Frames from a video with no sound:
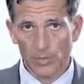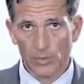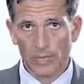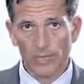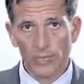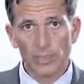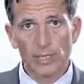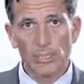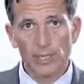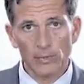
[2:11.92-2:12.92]
Okay, so
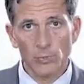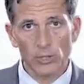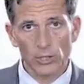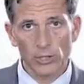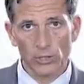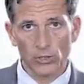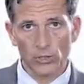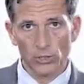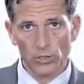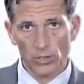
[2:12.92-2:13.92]
in other words,
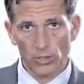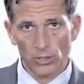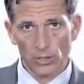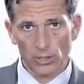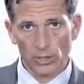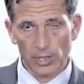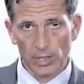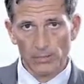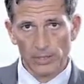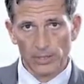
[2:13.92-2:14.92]
the
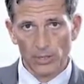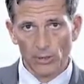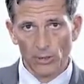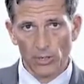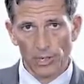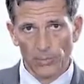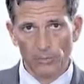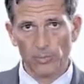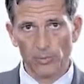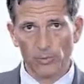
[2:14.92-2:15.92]
liability or goal
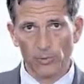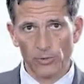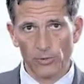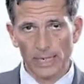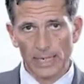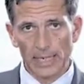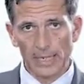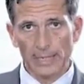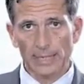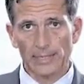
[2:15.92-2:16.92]
hedging portfolio
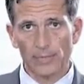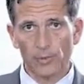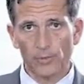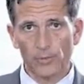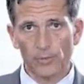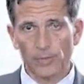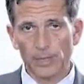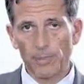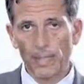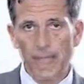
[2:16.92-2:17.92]
is an asset portfolio
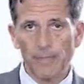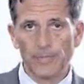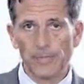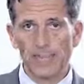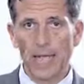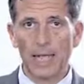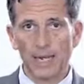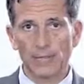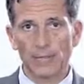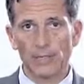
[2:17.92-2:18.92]
that behaves
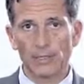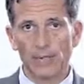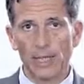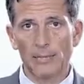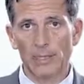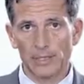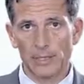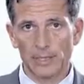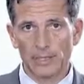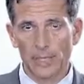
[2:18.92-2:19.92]
exactly like the
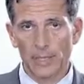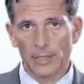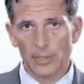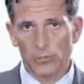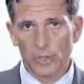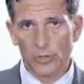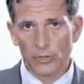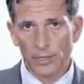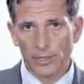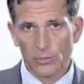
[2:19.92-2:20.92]
liabilities that we are
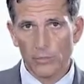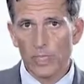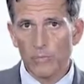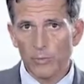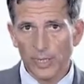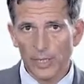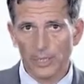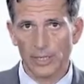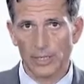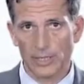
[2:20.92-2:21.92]
trying to
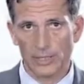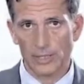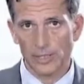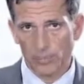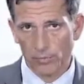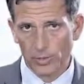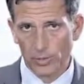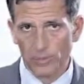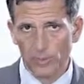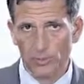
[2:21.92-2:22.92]
immunize against, or that we are
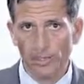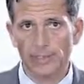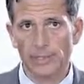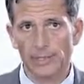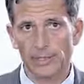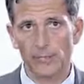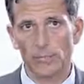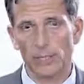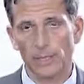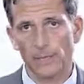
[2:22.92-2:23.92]
trying to protect, if you
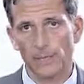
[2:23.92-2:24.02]
will.